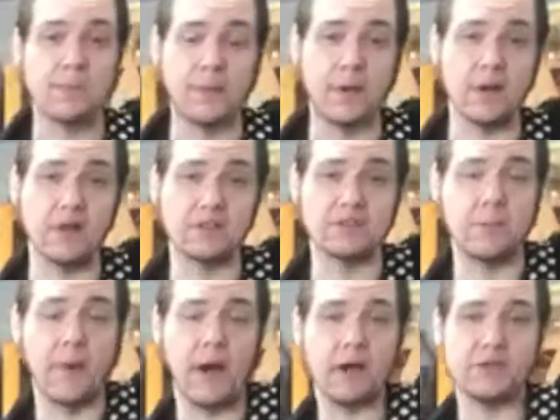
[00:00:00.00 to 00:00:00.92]
pedal. That's a
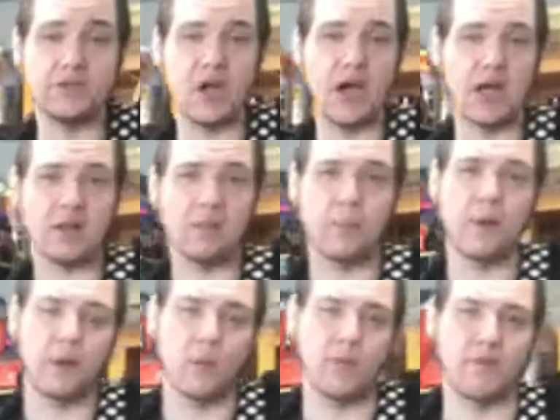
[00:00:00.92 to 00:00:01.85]
Behringer octave pedal.
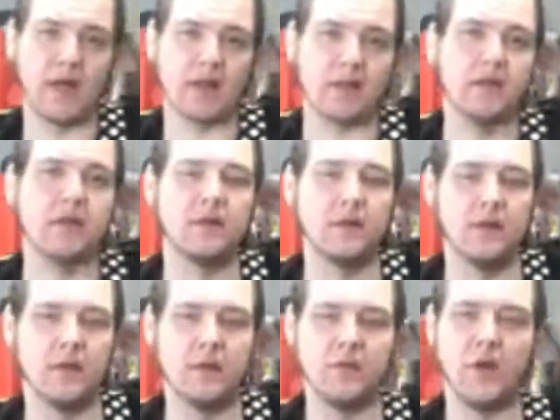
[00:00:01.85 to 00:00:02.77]
We've got
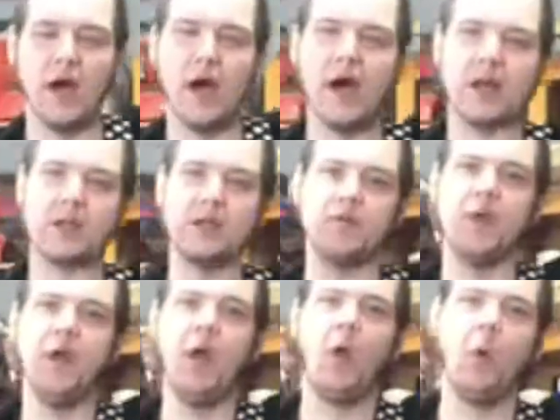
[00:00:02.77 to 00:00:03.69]
the octave
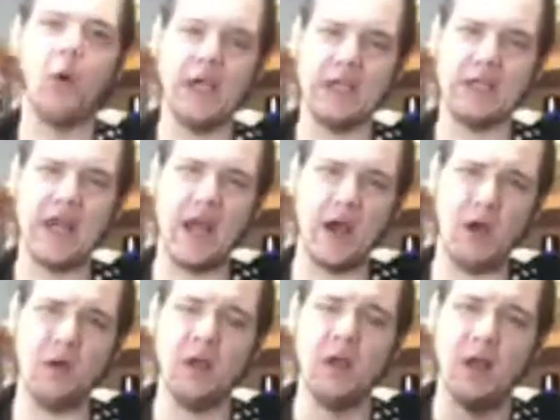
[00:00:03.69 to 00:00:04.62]
way down,
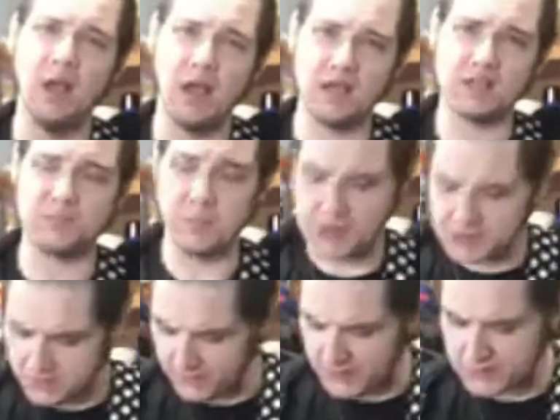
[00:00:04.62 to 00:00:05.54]
and as much
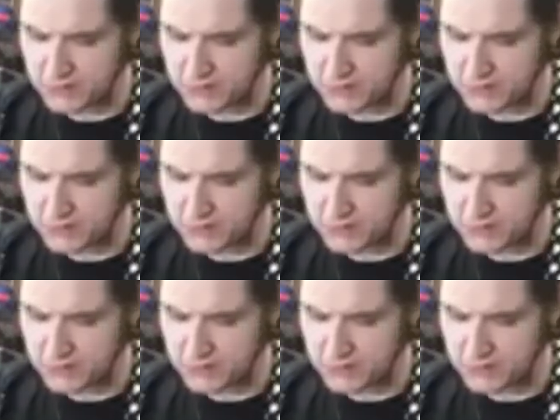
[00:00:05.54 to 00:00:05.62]
of it as